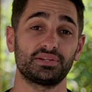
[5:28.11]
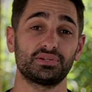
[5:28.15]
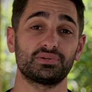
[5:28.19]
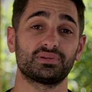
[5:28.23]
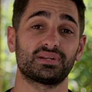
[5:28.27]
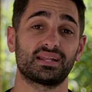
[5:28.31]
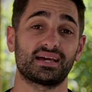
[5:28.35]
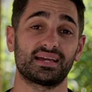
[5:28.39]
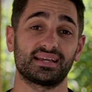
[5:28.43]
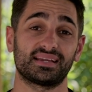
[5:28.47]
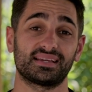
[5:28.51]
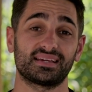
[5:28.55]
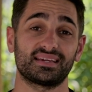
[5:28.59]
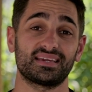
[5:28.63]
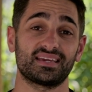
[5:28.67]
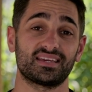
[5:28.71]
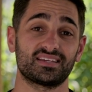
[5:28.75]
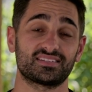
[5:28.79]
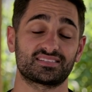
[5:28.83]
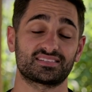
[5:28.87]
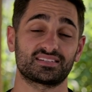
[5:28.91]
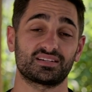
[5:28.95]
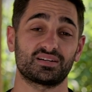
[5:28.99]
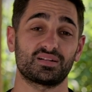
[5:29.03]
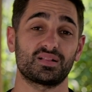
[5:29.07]
new Leica
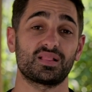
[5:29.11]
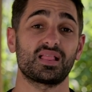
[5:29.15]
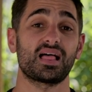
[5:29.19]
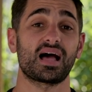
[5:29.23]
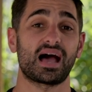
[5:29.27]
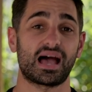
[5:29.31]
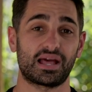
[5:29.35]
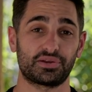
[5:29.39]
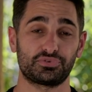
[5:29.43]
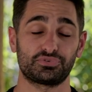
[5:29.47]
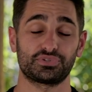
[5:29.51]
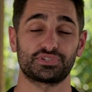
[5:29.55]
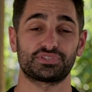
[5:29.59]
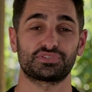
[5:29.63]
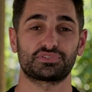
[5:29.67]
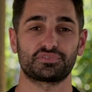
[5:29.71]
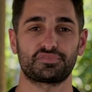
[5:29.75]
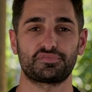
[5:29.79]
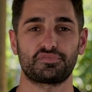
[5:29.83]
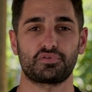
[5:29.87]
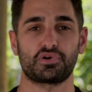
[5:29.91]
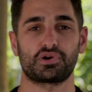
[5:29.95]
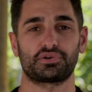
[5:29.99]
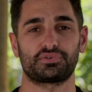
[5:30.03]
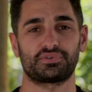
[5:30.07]
SL
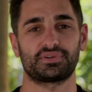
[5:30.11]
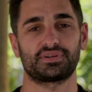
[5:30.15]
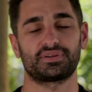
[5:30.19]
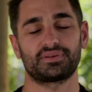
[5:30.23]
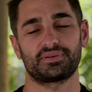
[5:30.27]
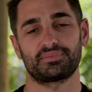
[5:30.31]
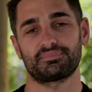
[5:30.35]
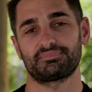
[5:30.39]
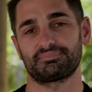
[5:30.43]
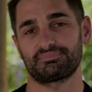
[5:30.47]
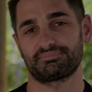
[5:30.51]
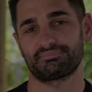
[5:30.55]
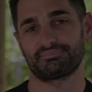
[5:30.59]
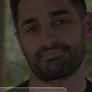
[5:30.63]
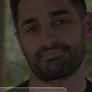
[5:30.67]
100-400.